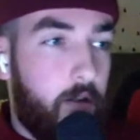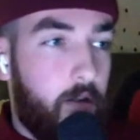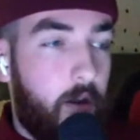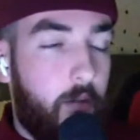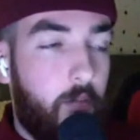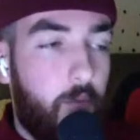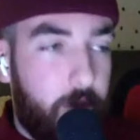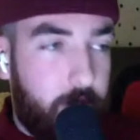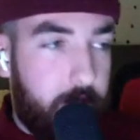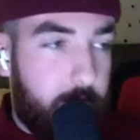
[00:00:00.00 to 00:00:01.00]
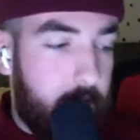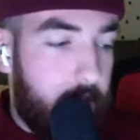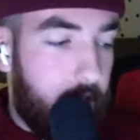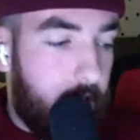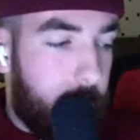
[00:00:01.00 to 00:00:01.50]
and I'm more than happy
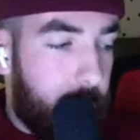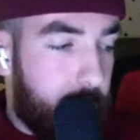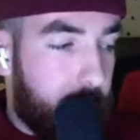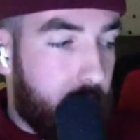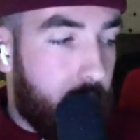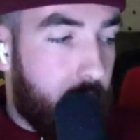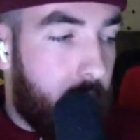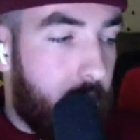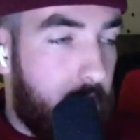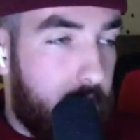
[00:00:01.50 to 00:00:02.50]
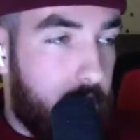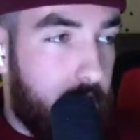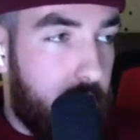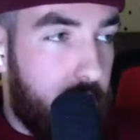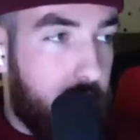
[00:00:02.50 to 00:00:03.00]
to listen
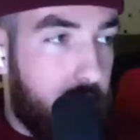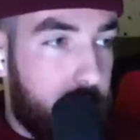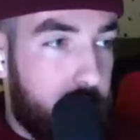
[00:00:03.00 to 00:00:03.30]
to that.